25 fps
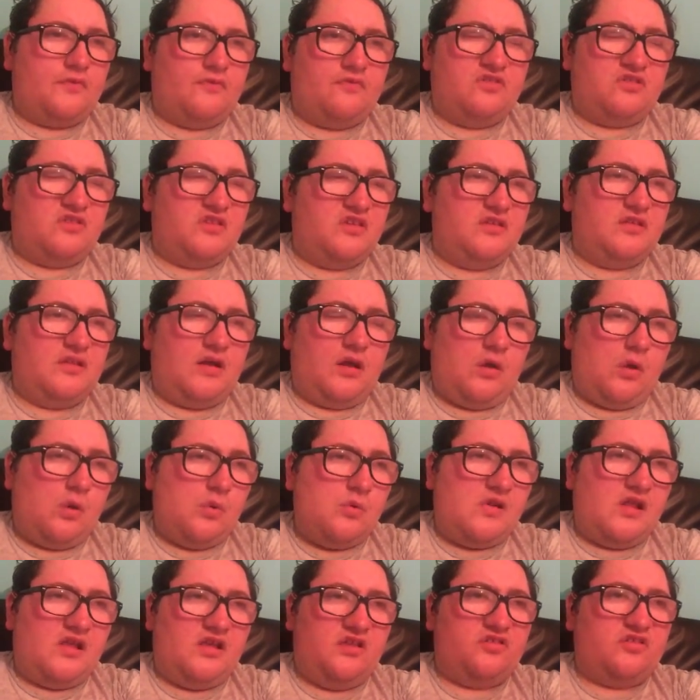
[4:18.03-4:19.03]
obviously that
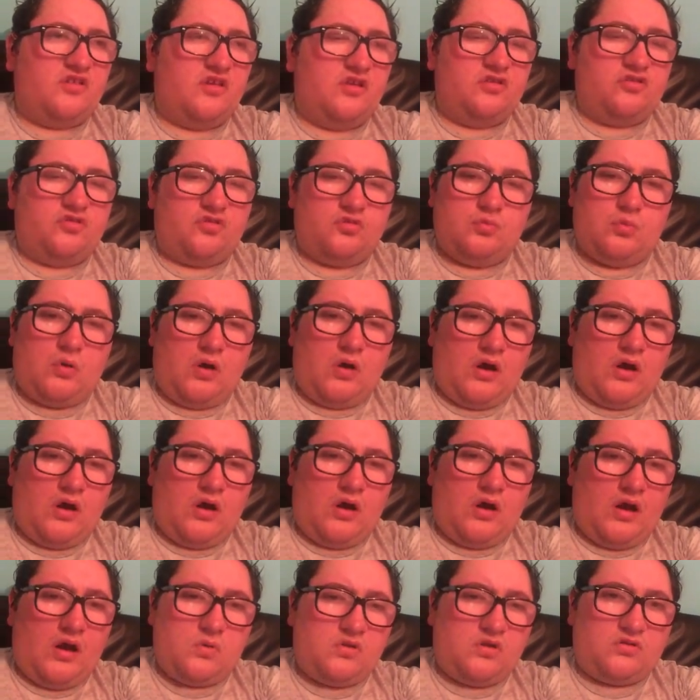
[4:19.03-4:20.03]
all links into what
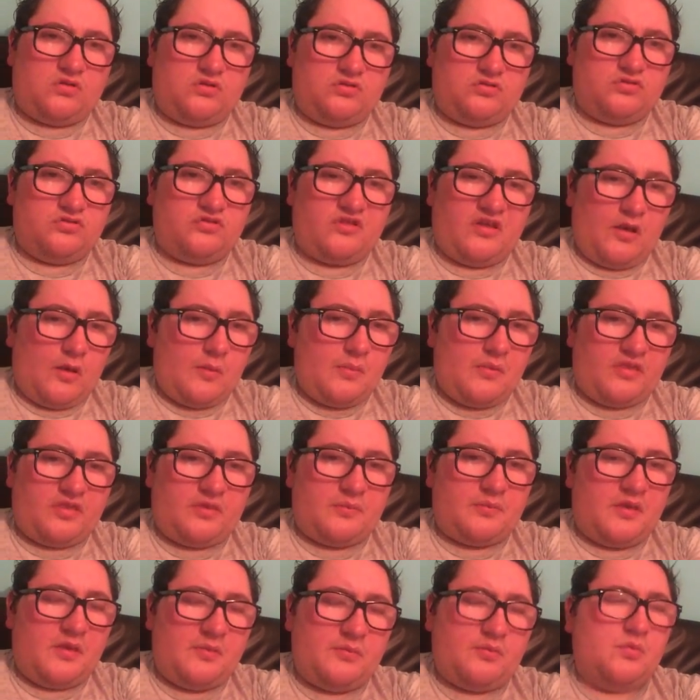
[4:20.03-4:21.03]
I want to help other
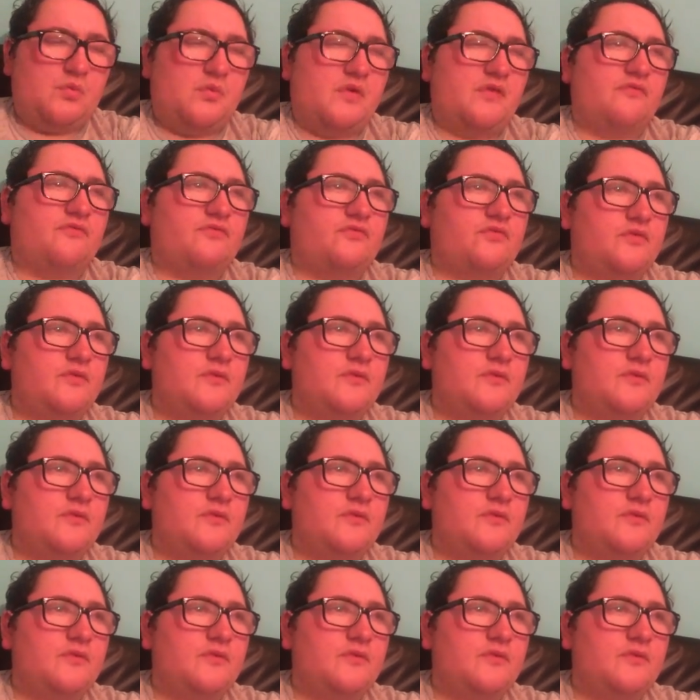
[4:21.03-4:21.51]
people with.